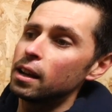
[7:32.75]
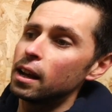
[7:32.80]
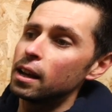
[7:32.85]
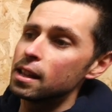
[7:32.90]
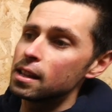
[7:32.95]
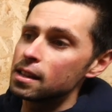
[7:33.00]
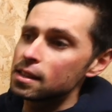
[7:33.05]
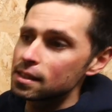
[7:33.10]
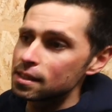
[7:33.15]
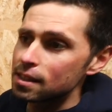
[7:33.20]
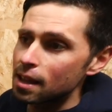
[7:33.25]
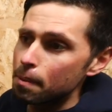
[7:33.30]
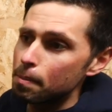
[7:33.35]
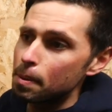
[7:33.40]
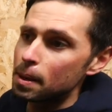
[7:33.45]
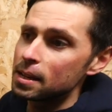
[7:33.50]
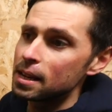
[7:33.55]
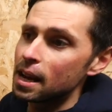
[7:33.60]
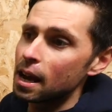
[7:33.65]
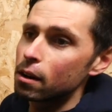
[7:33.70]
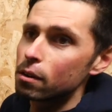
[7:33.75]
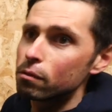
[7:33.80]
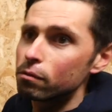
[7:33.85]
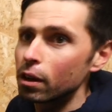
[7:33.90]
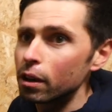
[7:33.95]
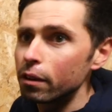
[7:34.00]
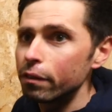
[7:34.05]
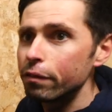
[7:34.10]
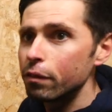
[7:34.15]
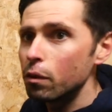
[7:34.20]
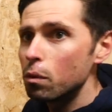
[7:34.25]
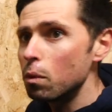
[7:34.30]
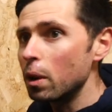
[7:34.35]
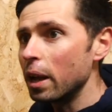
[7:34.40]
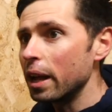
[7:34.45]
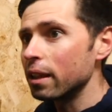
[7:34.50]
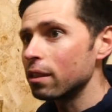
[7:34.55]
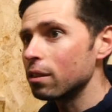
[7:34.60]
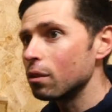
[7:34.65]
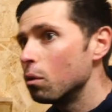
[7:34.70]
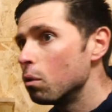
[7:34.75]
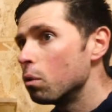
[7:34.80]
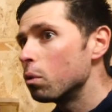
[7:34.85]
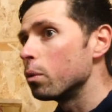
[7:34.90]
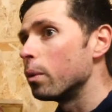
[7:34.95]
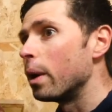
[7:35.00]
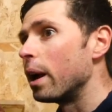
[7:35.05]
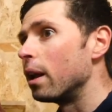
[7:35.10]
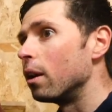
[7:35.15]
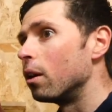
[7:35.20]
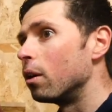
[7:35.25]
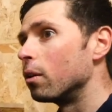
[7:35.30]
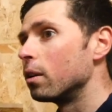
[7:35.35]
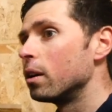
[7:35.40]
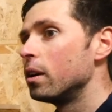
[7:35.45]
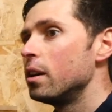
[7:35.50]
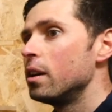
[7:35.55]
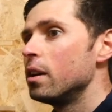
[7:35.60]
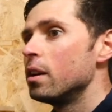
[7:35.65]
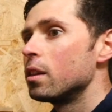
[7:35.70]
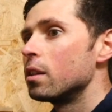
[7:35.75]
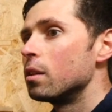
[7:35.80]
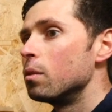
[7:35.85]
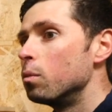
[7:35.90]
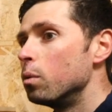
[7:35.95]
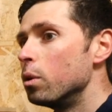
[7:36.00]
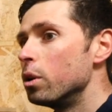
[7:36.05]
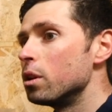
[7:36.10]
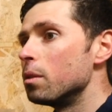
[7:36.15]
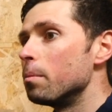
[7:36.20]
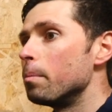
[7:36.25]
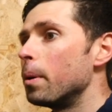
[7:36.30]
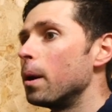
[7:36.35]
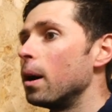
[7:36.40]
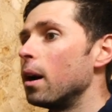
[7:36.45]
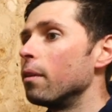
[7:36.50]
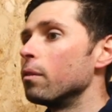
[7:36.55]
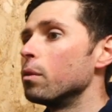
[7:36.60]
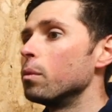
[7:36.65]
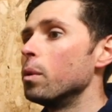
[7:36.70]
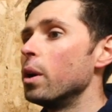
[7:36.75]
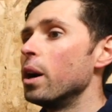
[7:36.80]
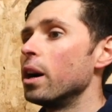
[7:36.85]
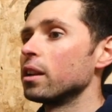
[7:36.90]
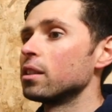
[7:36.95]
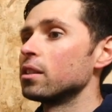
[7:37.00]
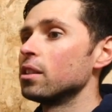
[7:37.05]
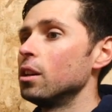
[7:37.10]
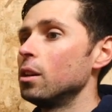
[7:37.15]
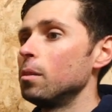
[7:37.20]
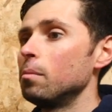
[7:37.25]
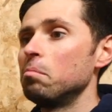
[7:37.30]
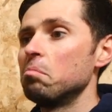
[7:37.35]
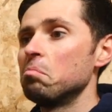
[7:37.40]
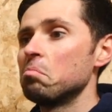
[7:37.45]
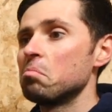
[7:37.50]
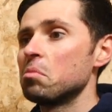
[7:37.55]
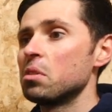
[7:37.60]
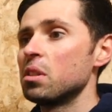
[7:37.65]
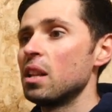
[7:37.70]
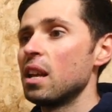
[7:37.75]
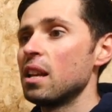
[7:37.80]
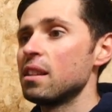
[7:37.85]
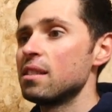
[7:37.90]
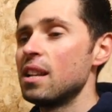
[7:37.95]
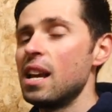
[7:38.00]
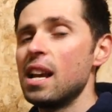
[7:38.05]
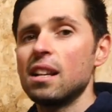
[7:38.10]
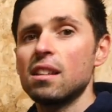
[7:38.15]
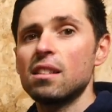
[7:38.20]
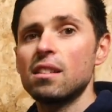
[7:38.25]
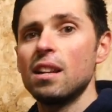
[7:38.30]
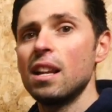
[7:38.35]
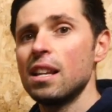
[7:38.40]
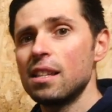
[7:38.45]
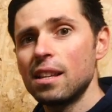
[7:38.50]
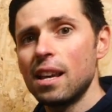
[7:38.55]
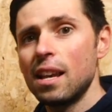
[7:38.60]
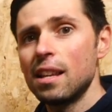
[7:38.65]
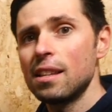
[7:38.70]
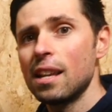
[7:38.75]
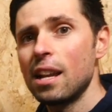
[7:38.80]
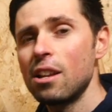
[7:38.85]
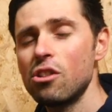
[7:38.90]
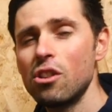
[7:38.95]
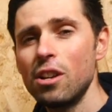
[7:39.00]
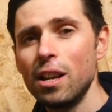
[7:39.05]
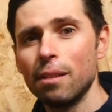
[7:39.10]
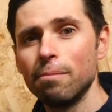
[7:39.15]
and then step it down and run a full length all the way along the wooden part of the worktop. So that's next and let's get attaching